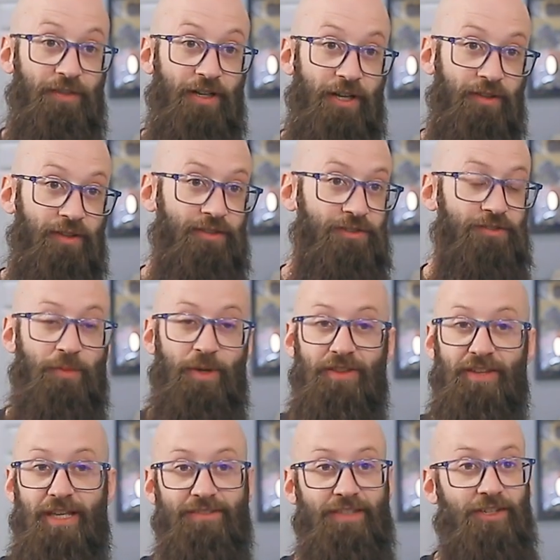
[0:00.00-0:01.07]
There's so
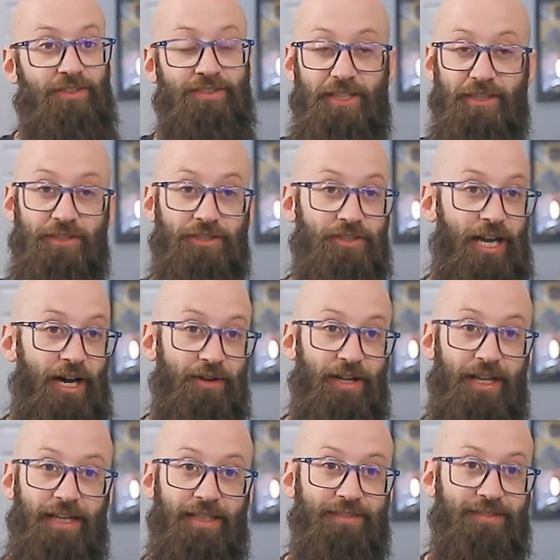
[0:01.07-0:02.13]
many things that are digital
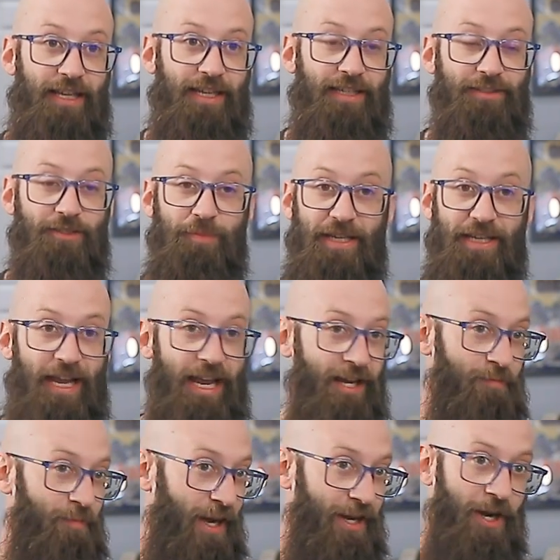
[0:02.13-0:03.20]
nowadays that can just be
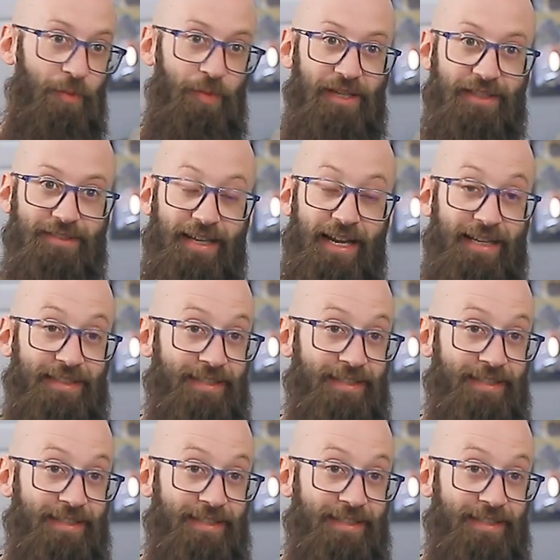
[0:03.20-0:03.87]
yanked by companies at any